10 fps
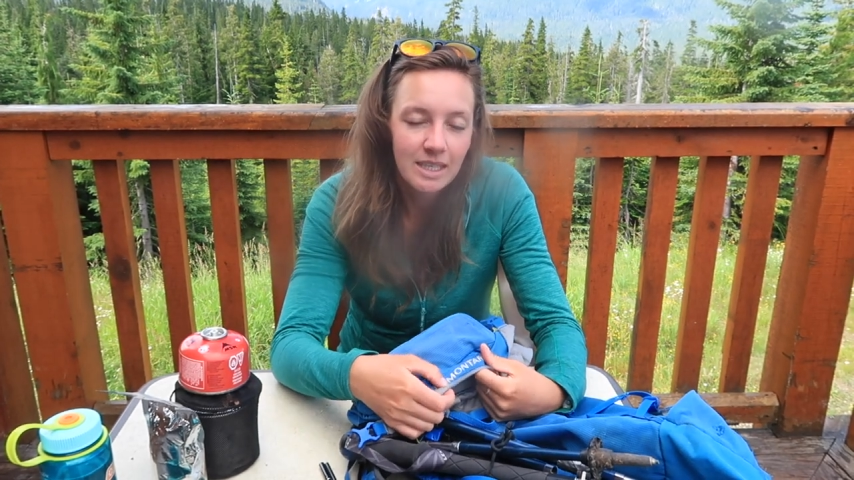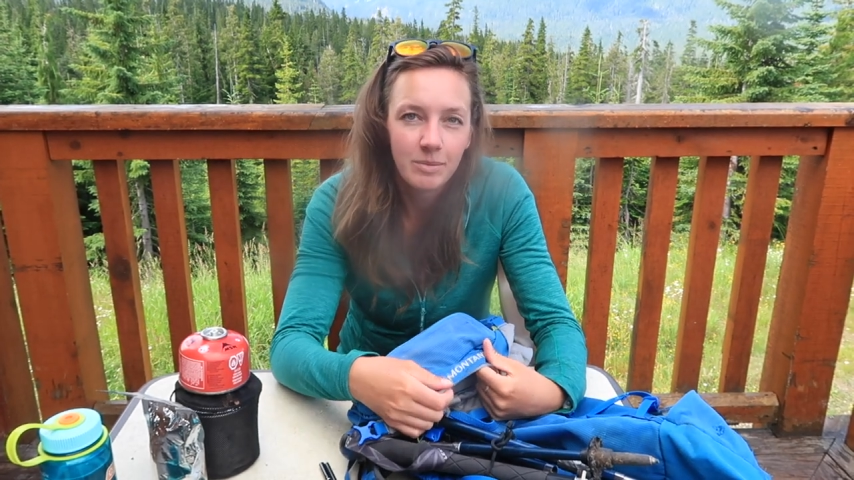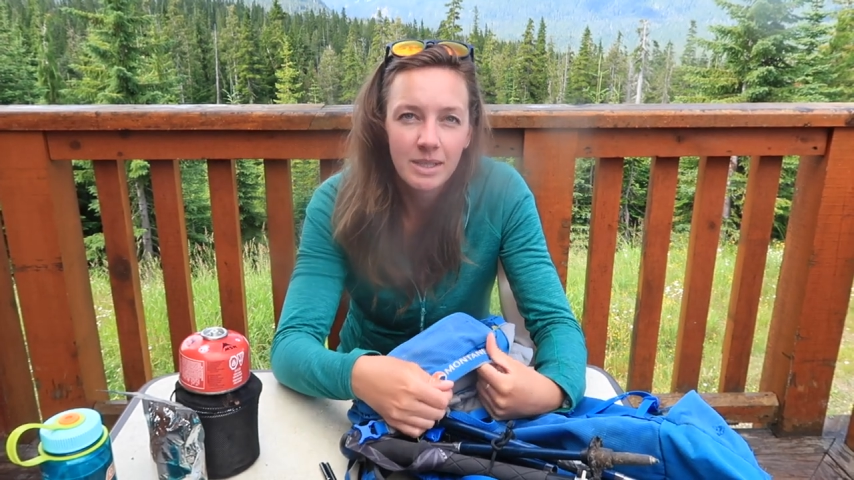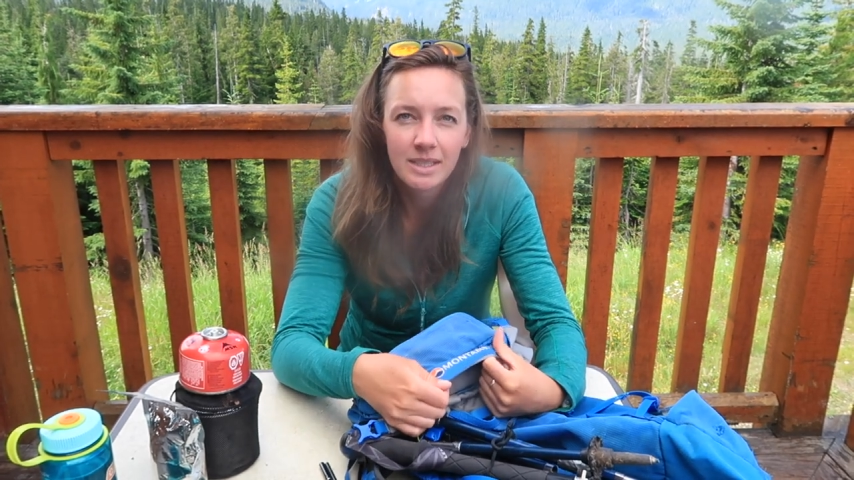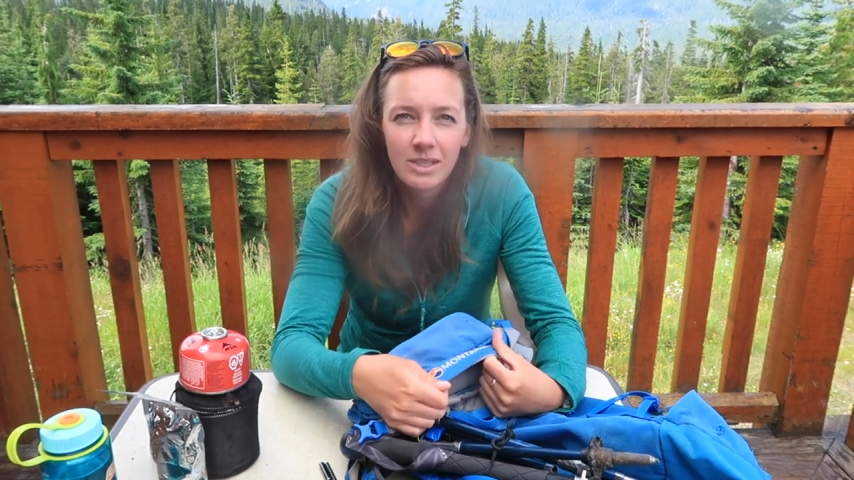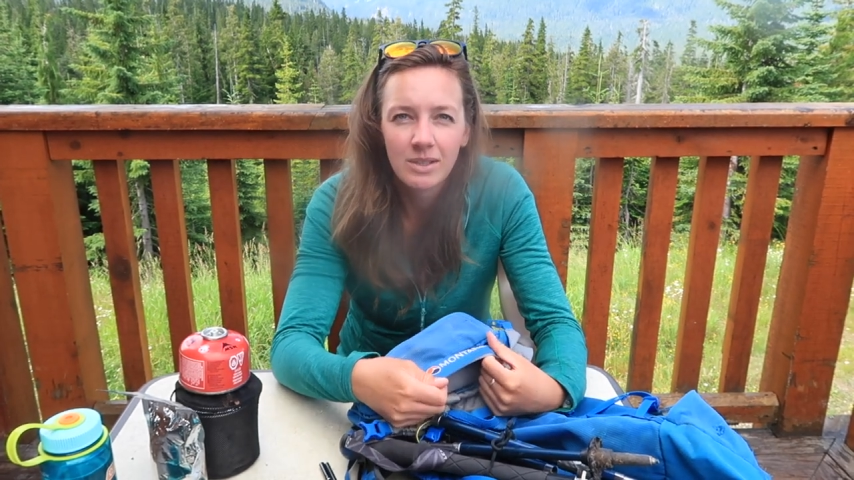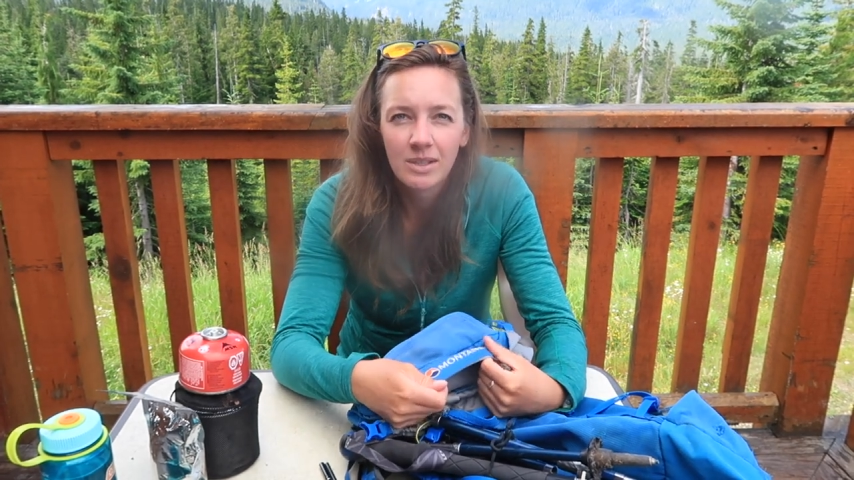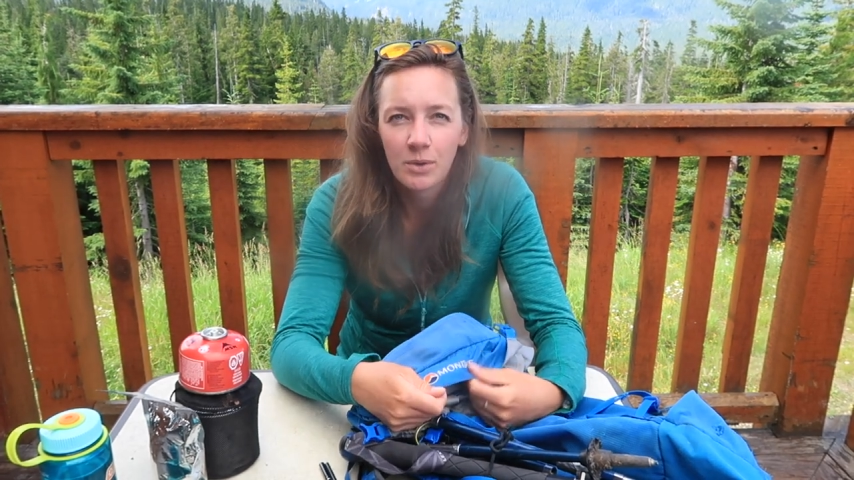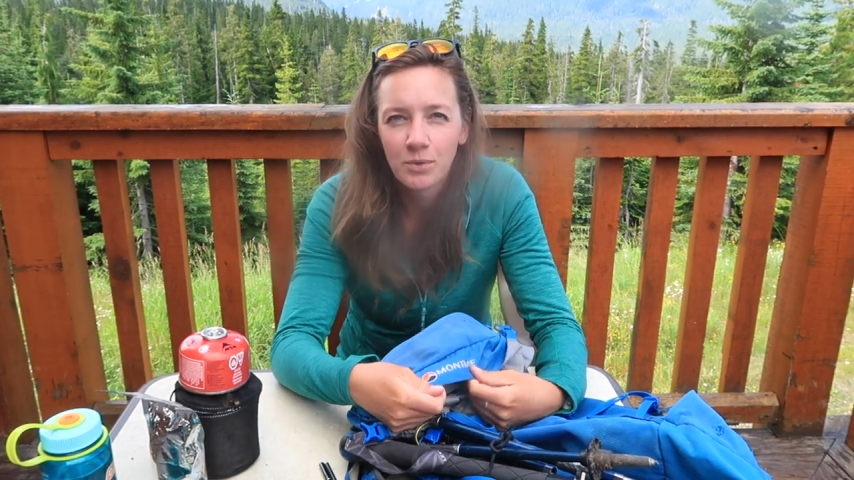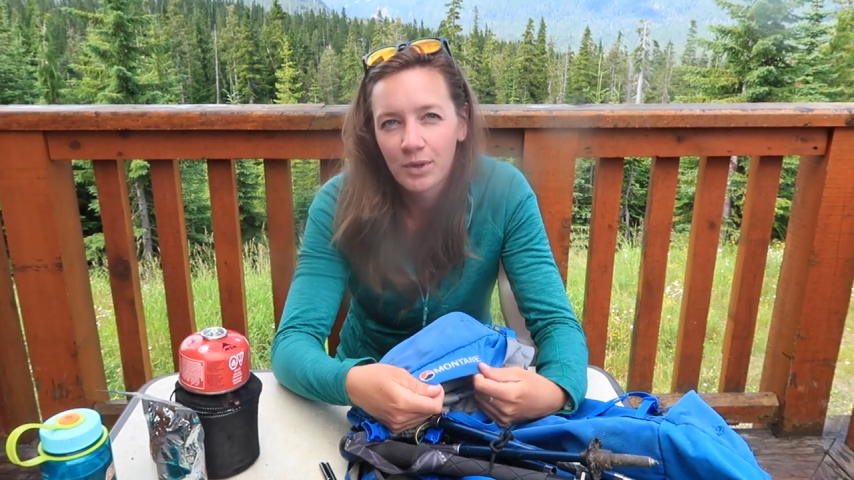It means that you
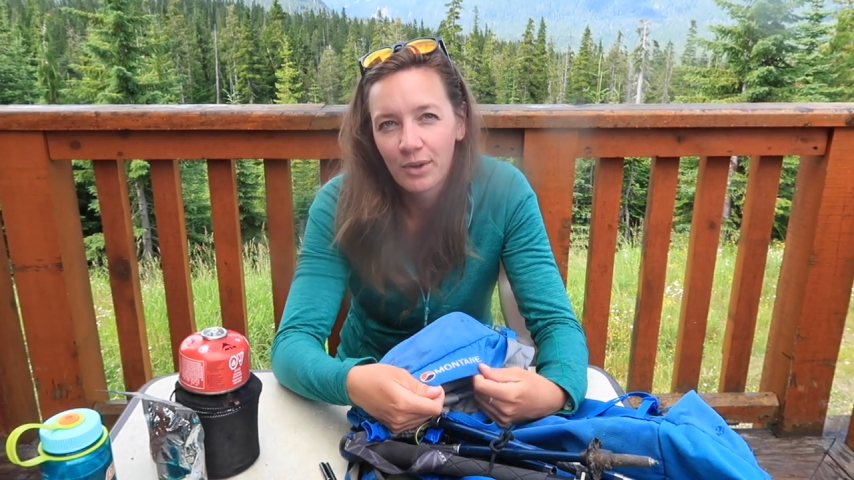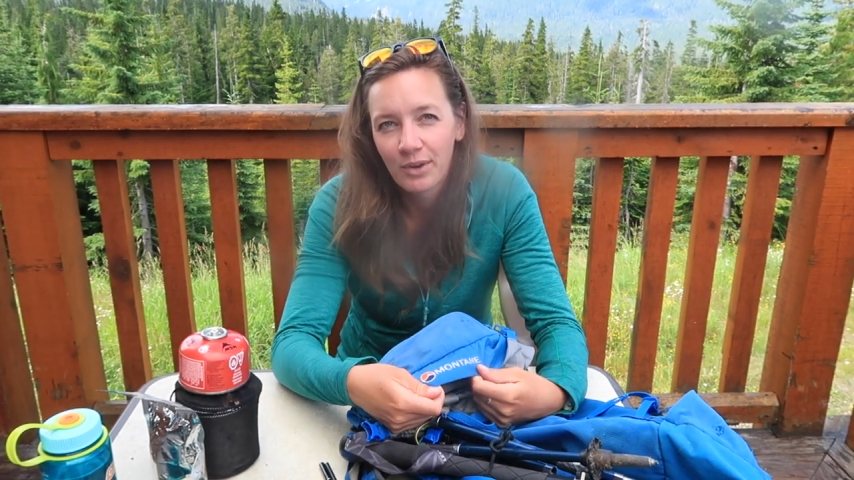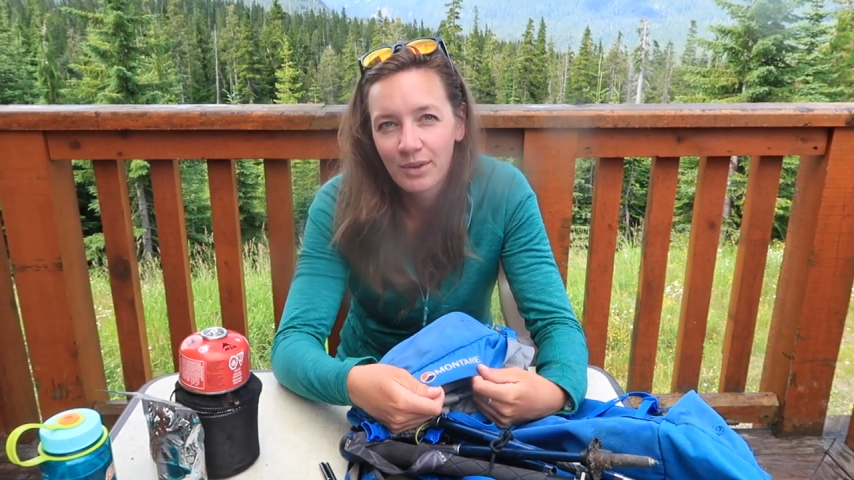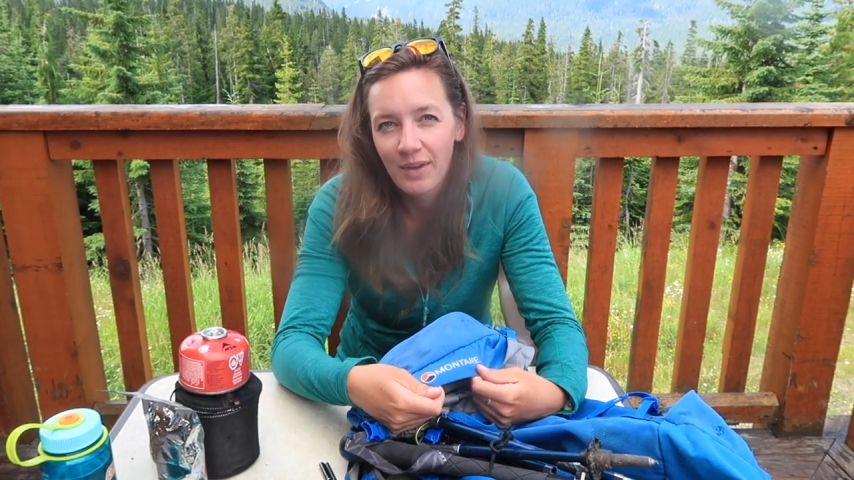can go further,